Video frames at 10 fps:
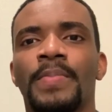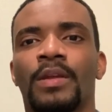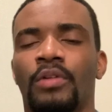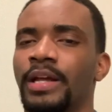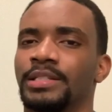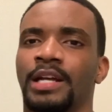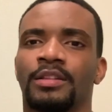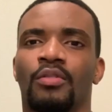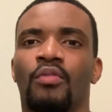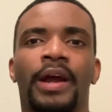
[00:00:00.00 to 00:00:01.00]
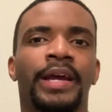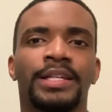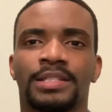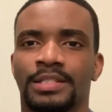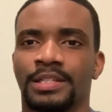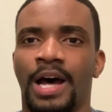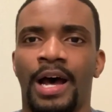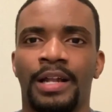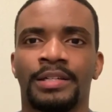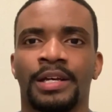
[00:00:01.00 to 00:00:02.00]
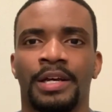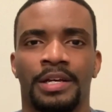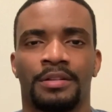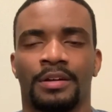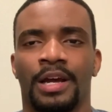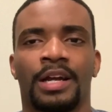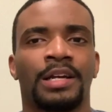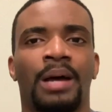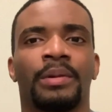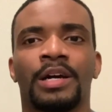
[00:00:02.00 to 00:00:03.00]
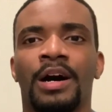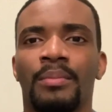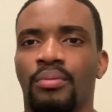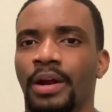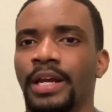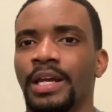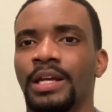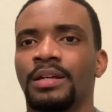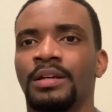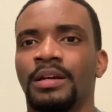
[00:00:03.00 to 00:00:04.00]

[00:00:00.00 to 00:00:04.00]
right? It's not their race. It's not their economic upbringing.